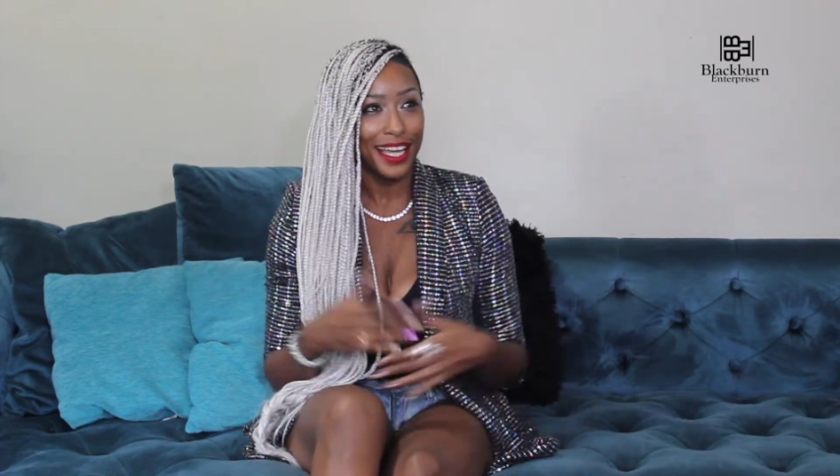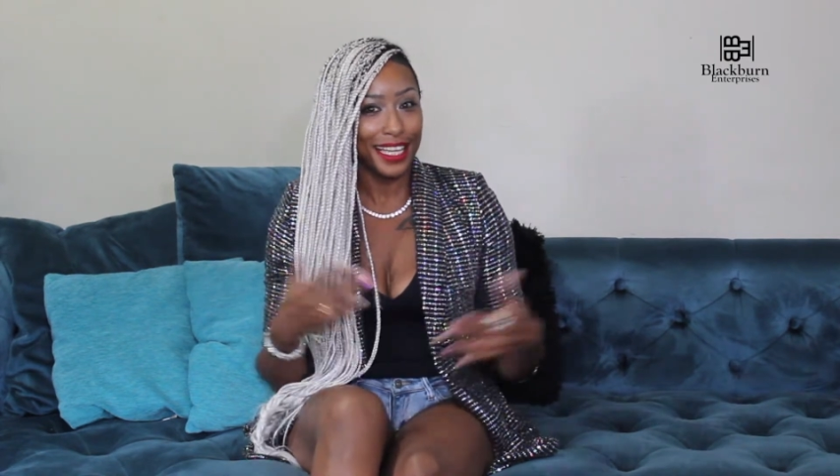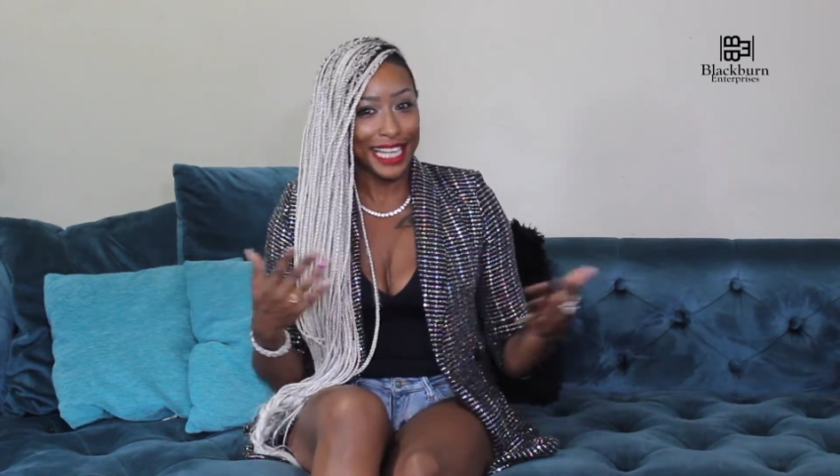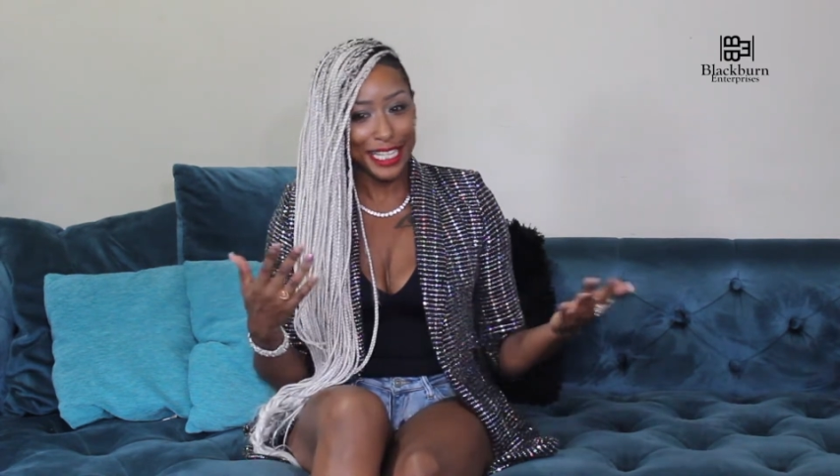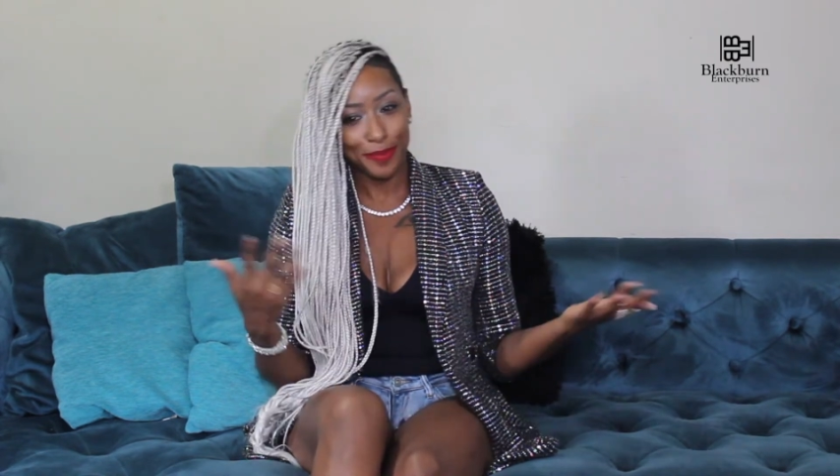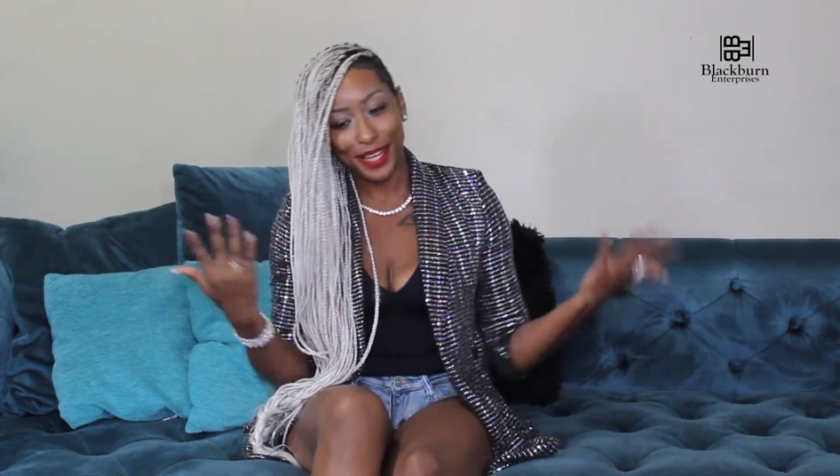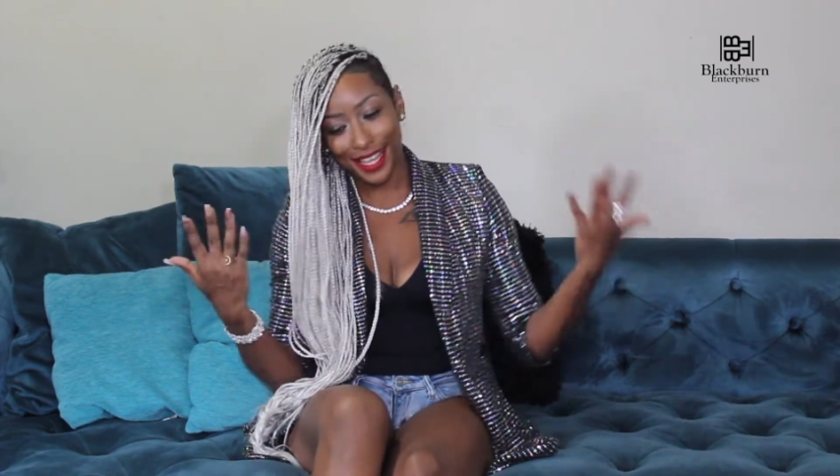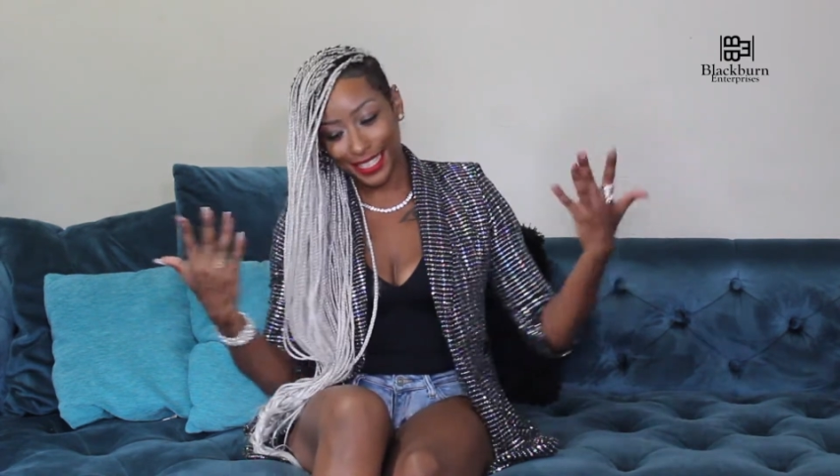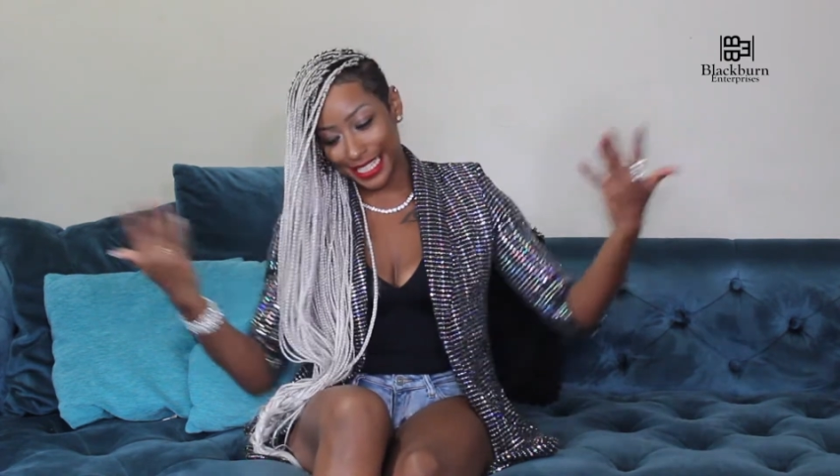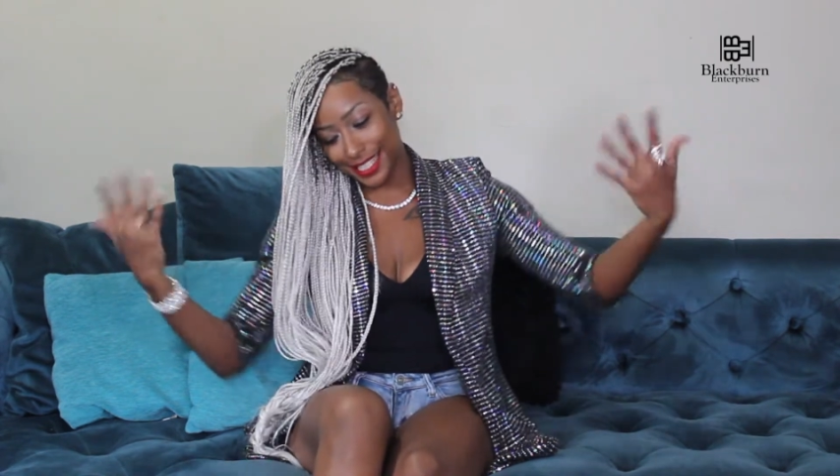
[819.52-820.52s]
And last but
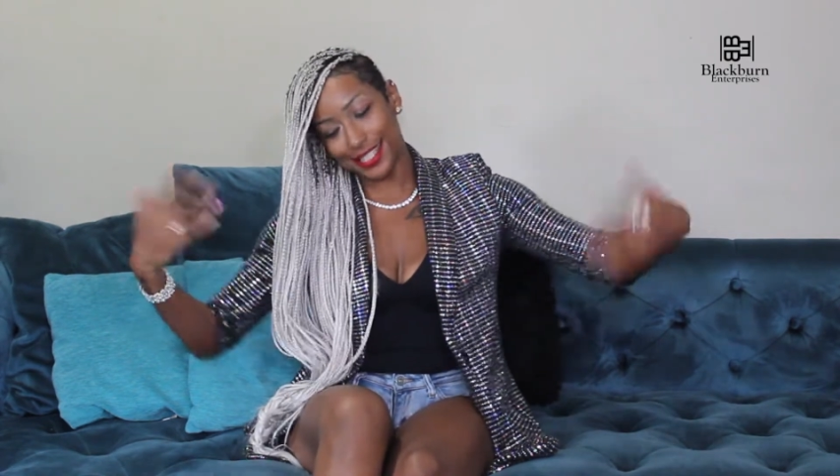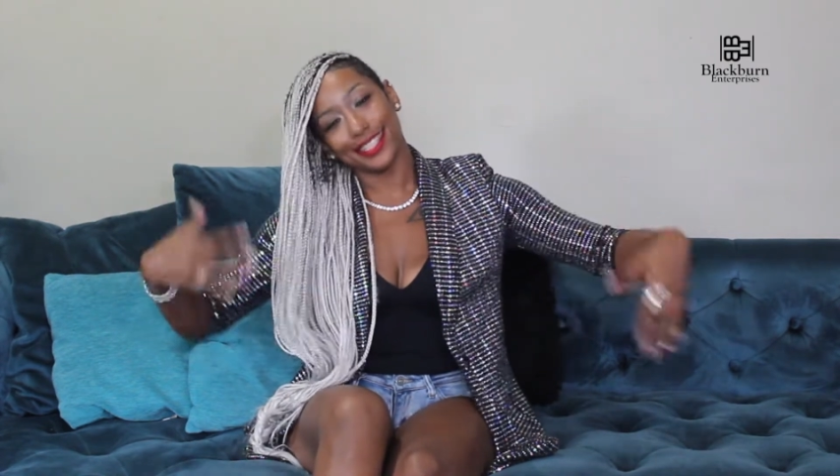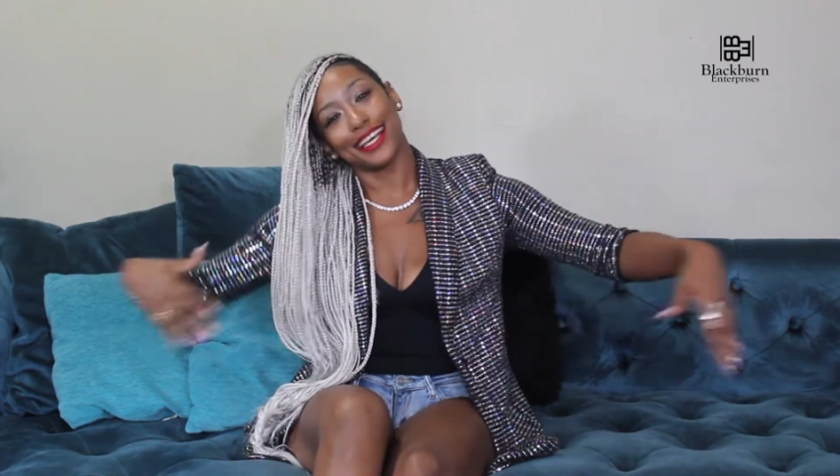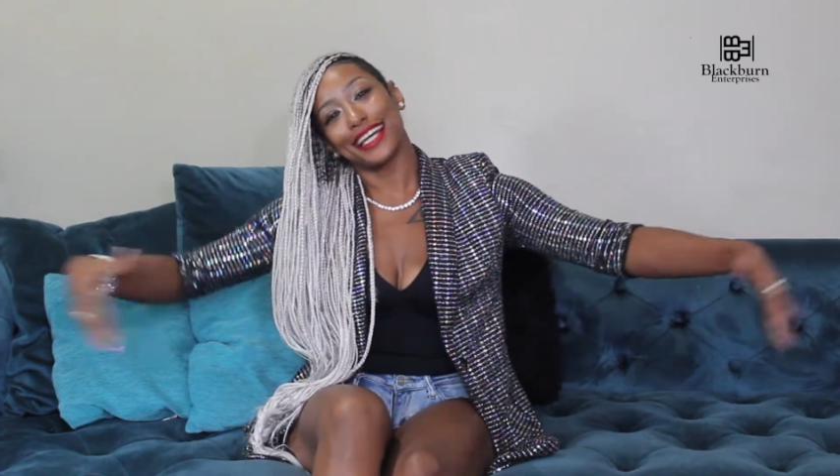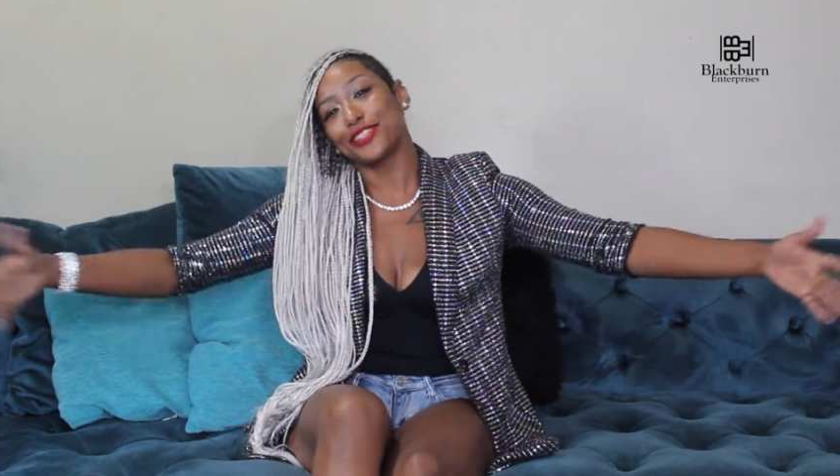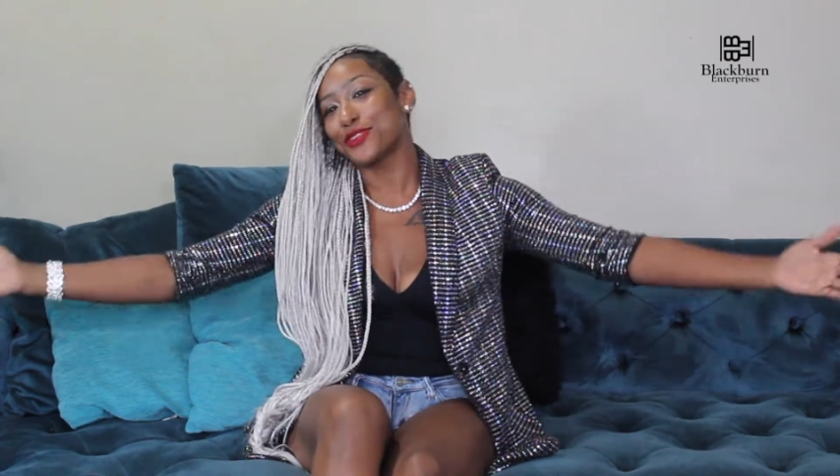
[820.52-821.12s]
not least, as